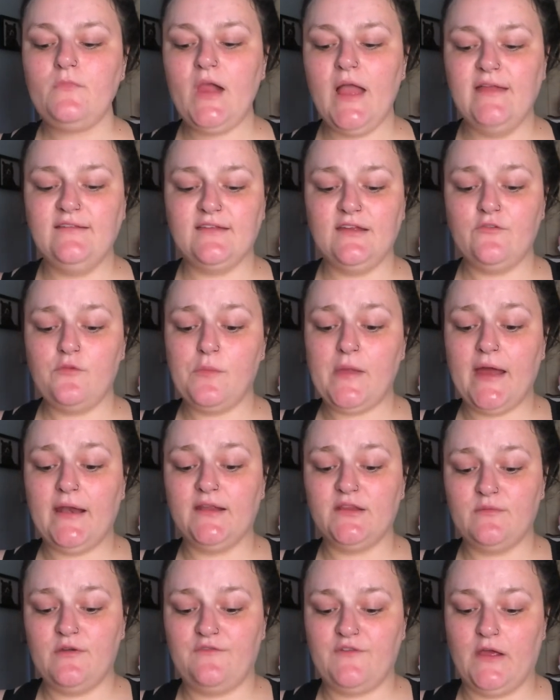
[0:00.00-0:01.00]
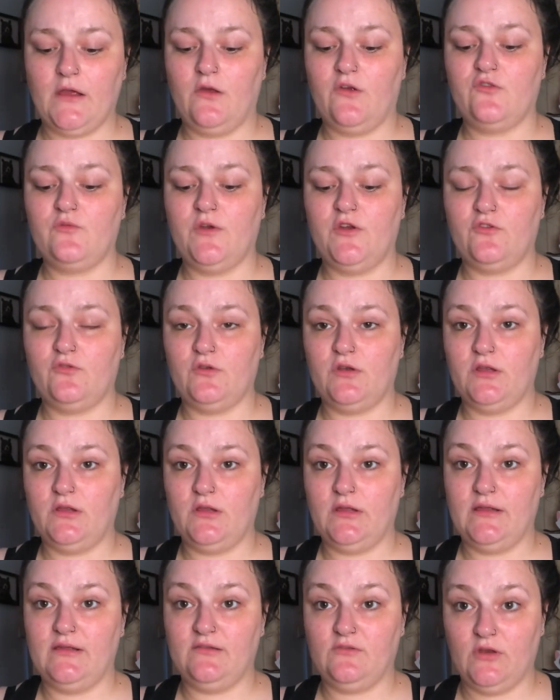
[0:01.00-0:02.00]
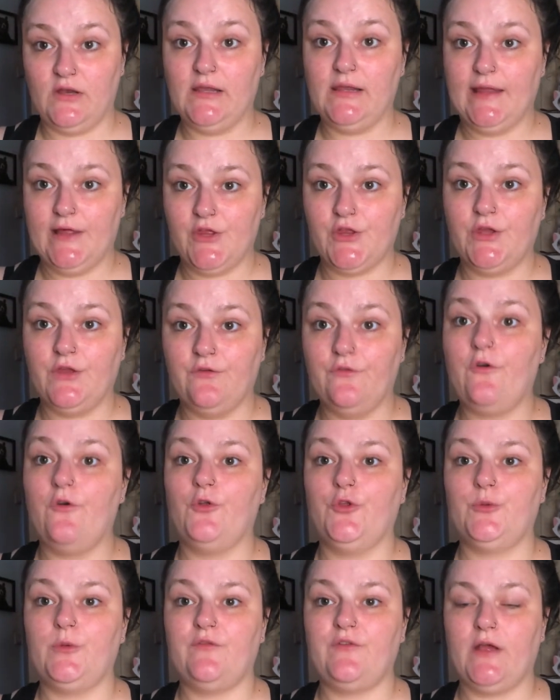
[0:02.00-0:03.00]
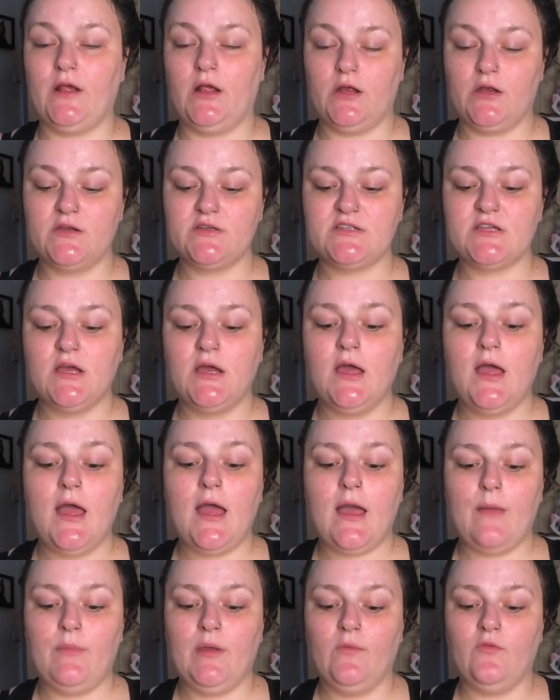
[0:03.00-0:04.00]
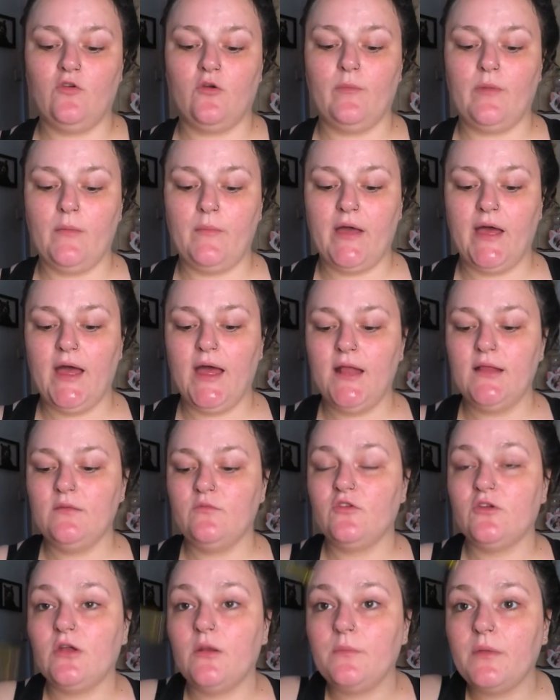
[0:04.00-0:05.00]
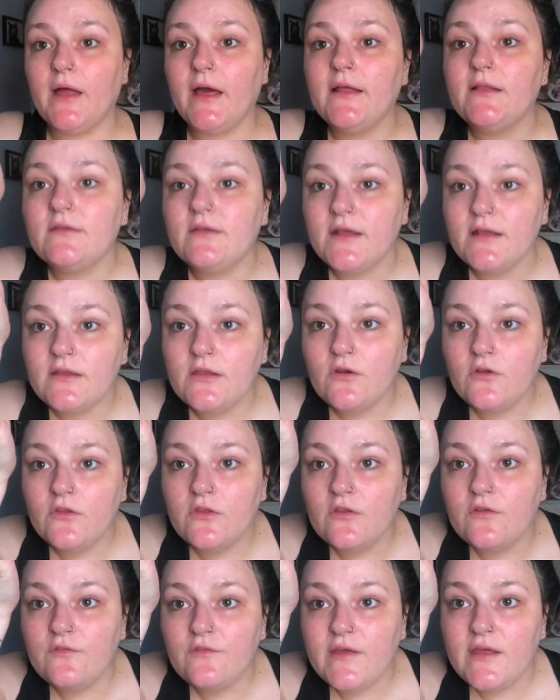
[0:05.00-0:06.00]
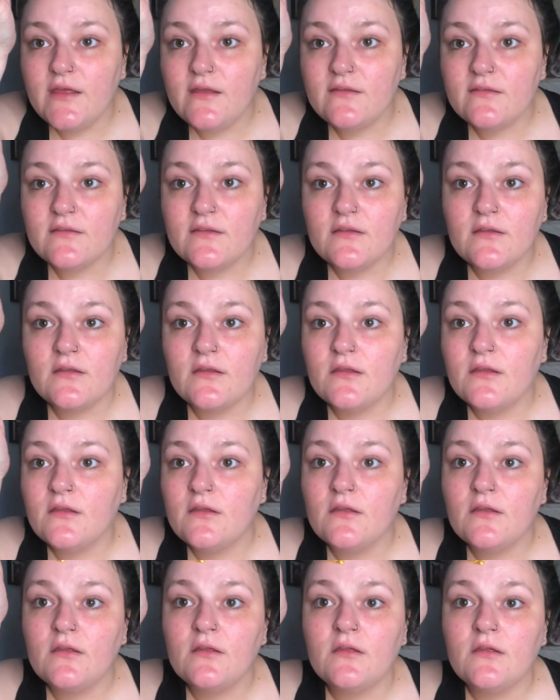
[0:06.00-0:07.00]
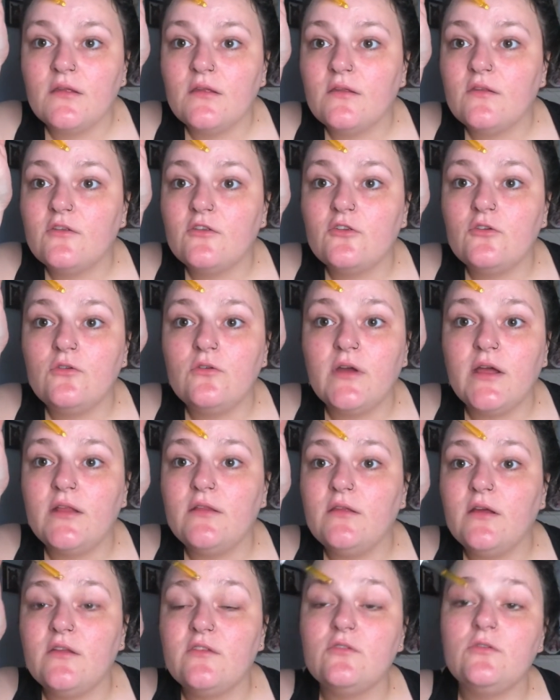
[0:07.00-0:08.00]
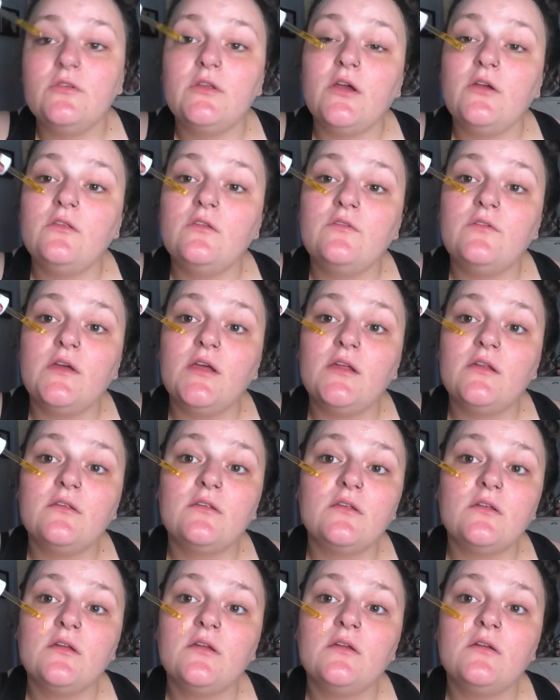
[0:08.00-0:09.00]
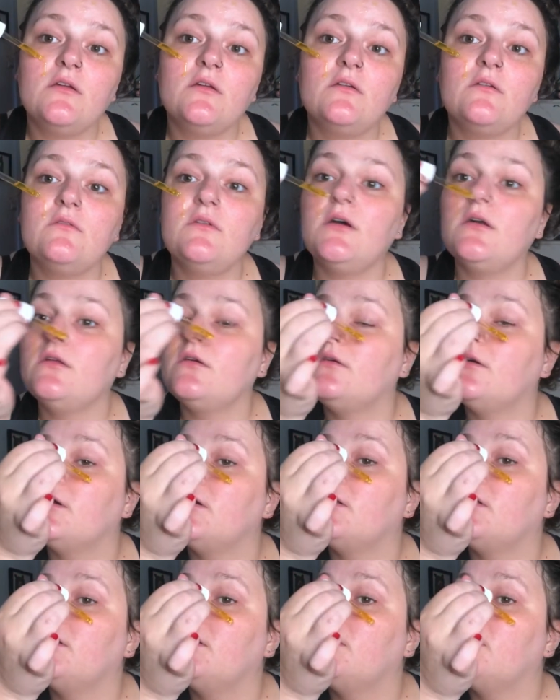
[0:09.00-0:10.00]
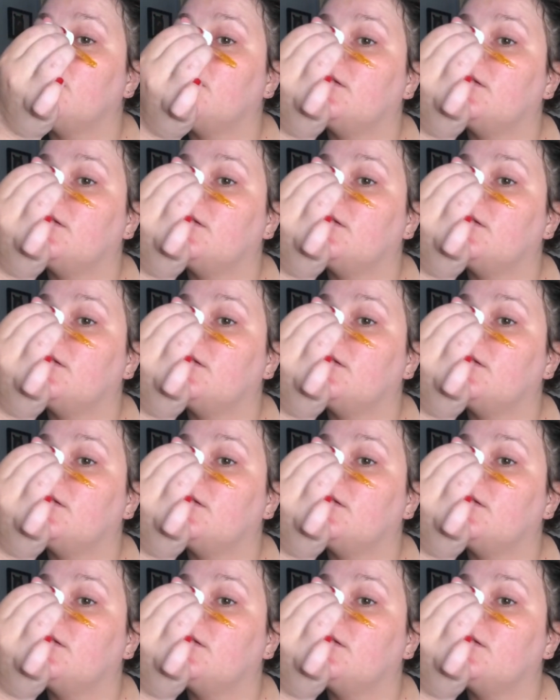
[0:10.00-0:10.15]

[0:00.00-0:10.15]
Instead of applying it to my fingers where it's gonna it's gonna literally fall through my fingers and be absorbed by my hand, I'm just gonna apply it directly onto the face, so it does go down the face rather quickly.